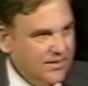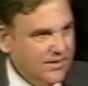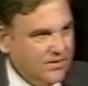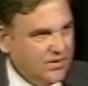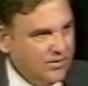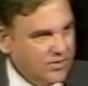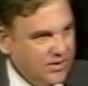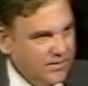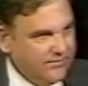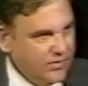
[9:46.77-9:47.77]
in terms of the
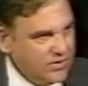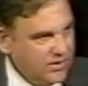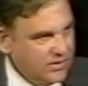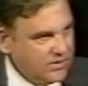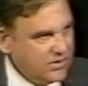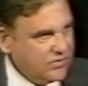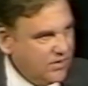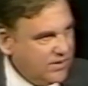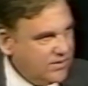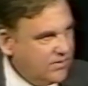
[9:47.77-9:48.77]
unfortunate
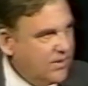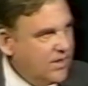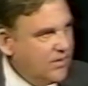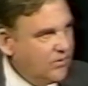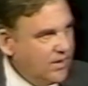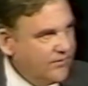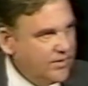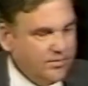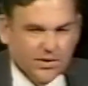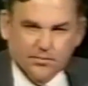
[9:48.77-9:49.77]
situation relevant to
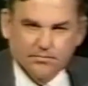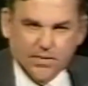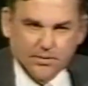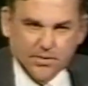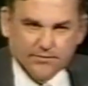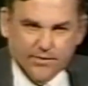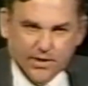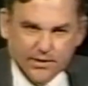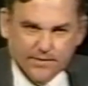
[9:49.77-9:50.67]
Bud McFarland.